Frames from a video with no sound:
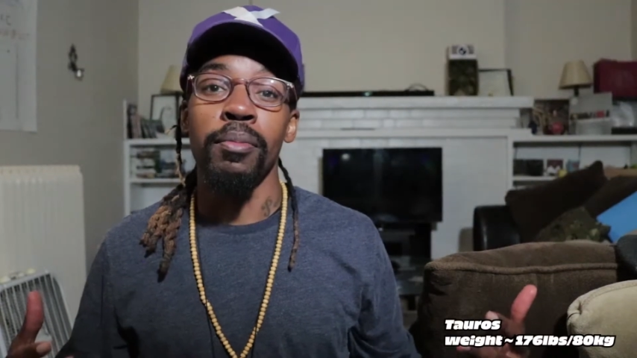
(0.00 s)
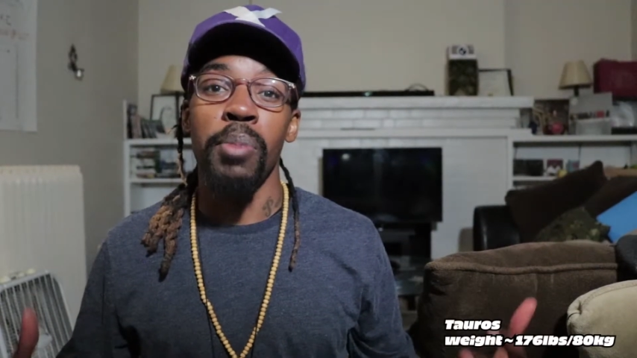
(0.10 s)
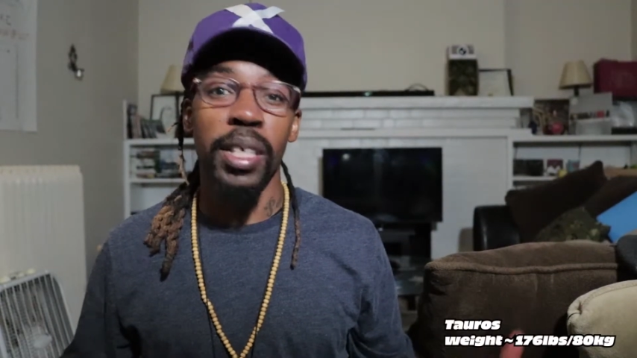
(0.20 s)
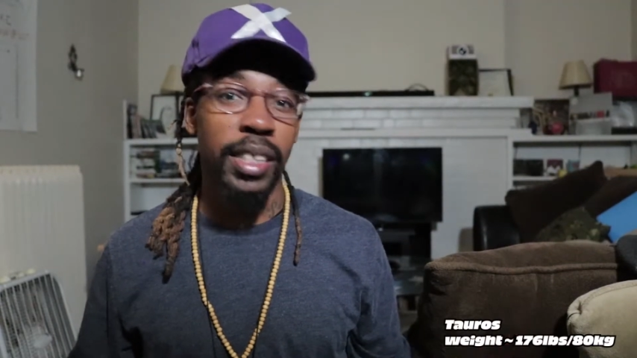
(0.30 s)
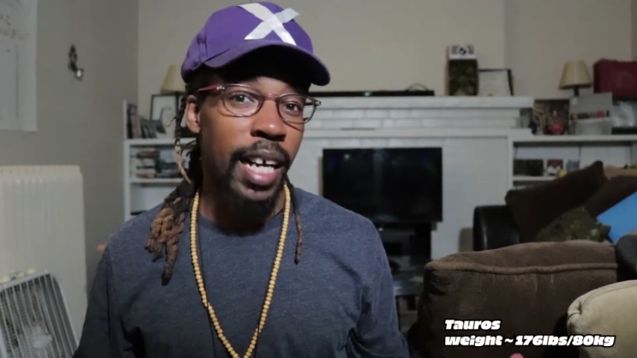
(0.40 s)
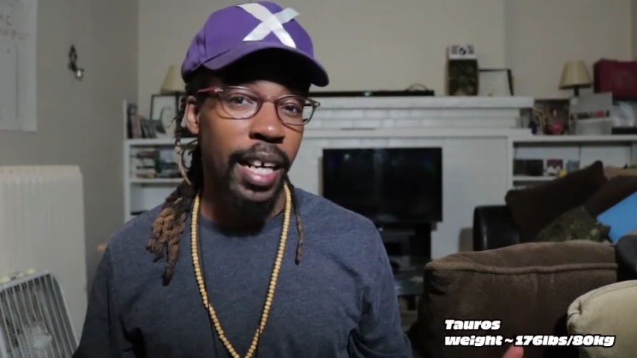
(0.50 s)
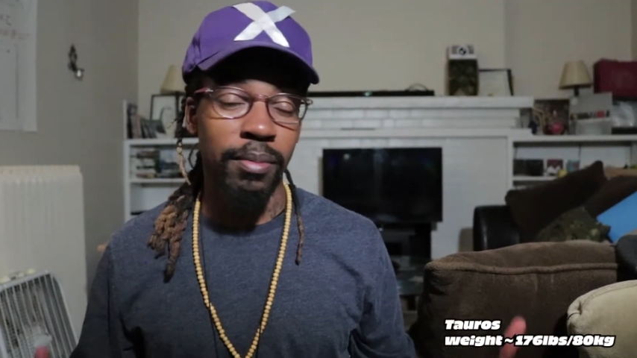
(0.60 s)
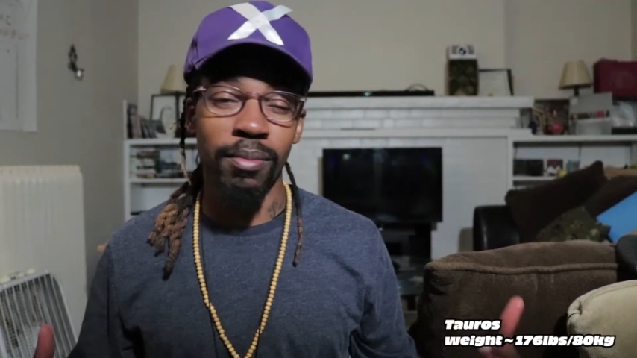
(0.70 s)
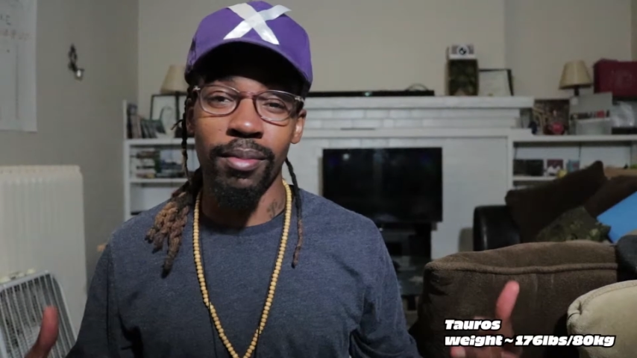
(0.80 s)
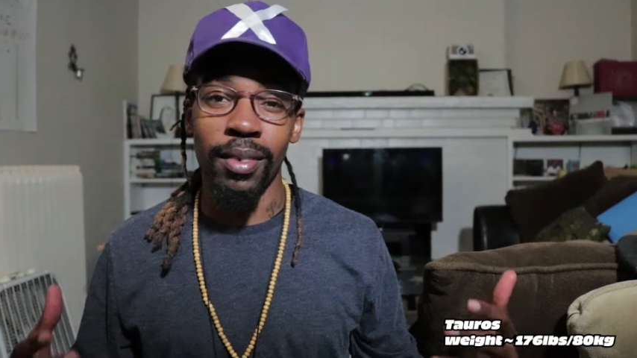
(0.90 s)
Pidgeot,
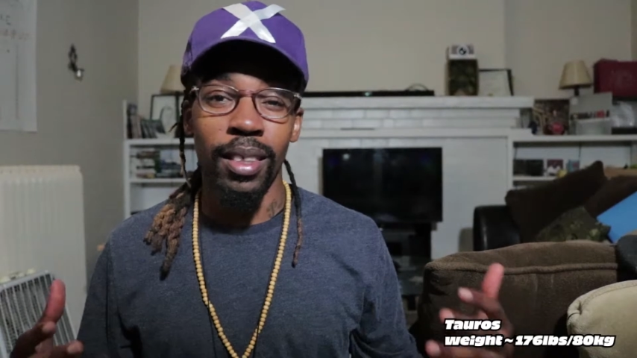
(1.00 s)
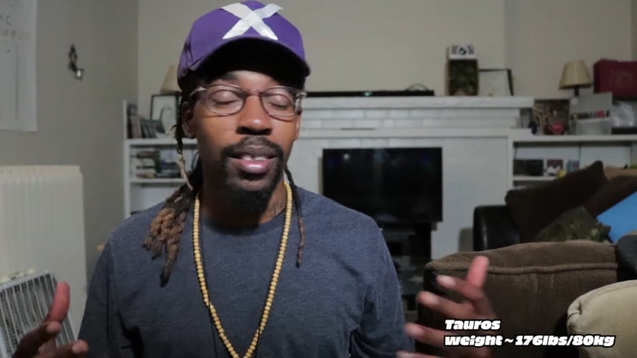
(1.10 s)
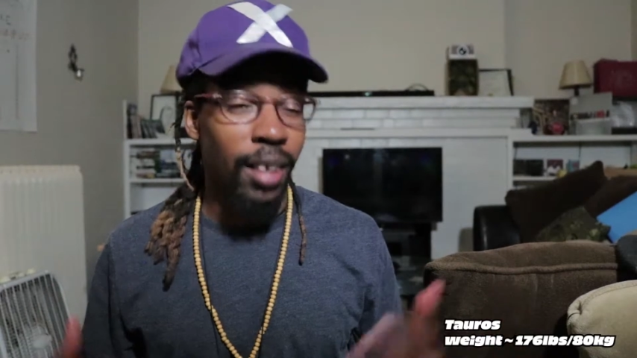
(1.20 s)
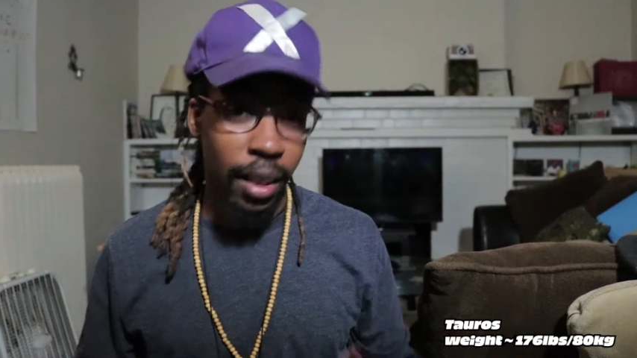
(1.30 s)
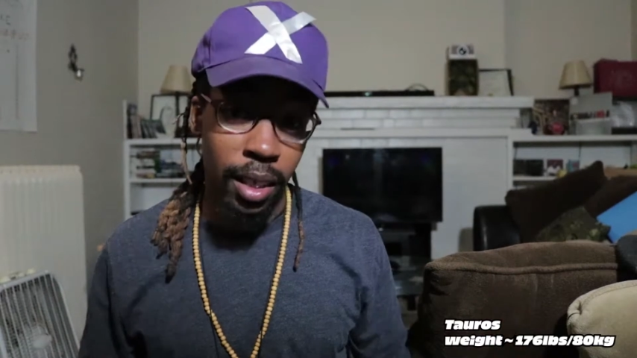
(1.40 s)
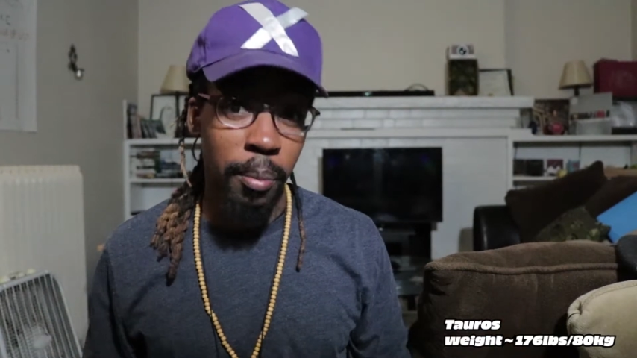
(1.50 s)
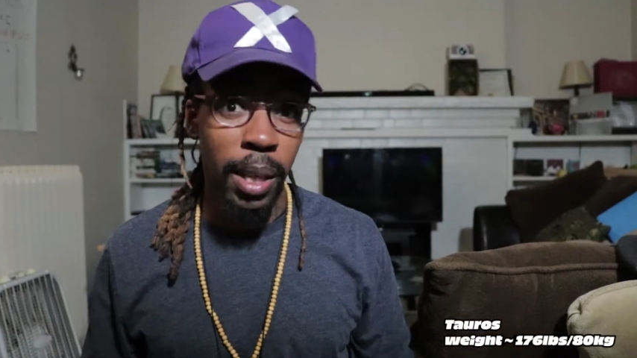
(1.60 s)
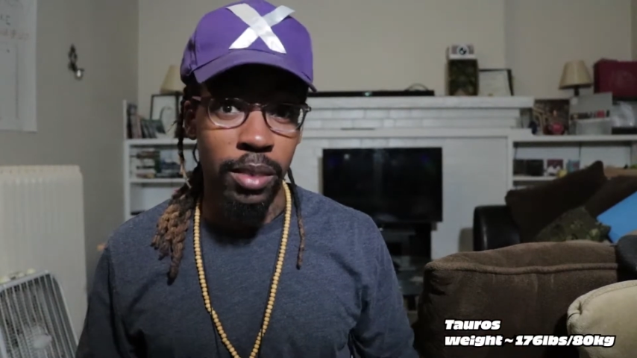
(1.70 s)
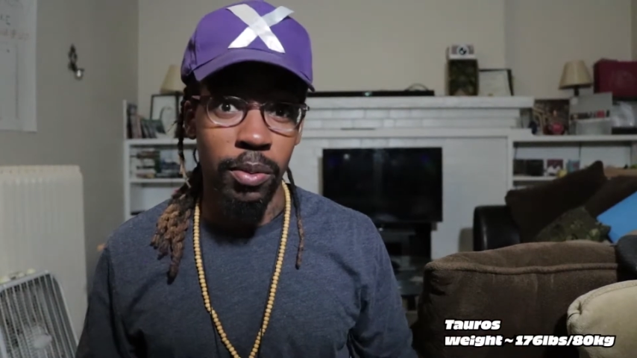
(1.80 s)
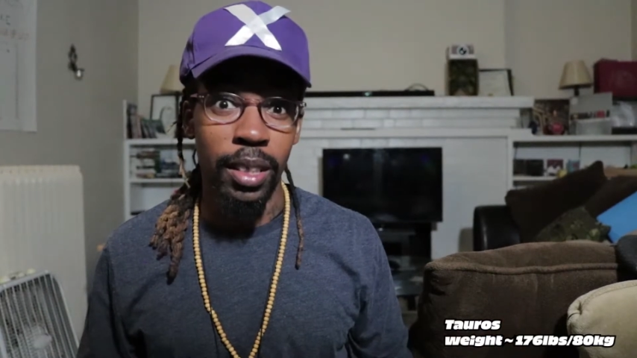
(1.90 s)
nothing to
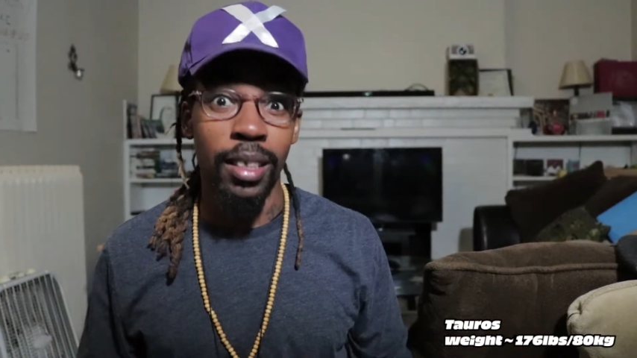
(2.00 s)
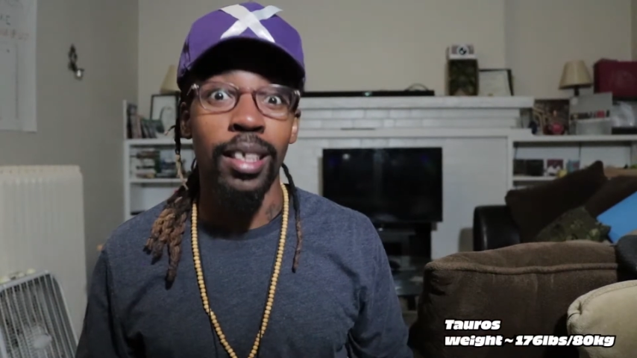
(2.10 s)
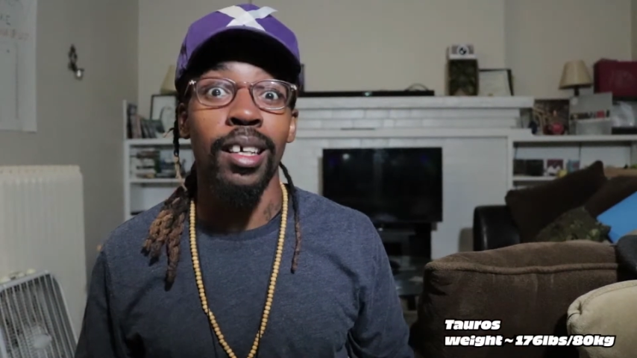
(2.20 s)
mess with.